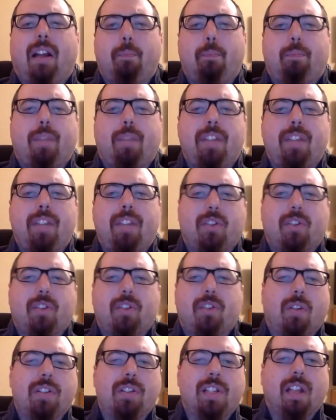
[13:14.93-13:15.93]
peace
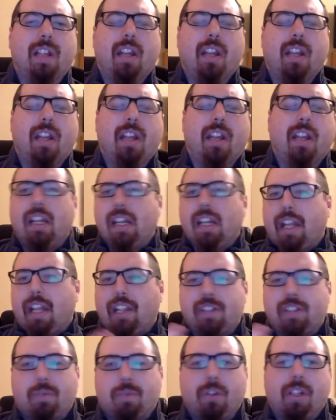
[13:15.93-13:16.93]
accords,
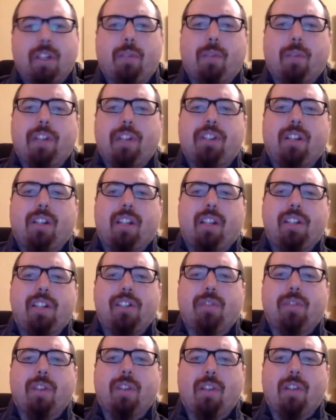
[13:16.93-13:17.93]
it's really rich in
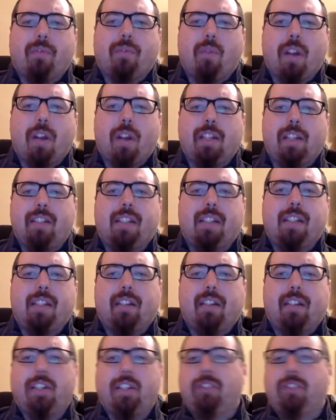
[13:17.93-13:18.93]
history of what it
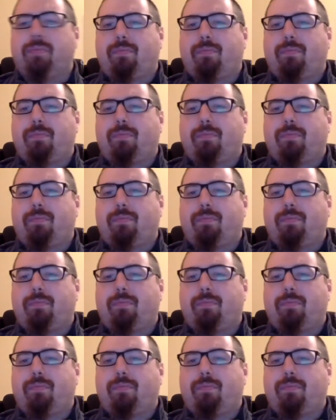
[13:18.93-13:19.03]
did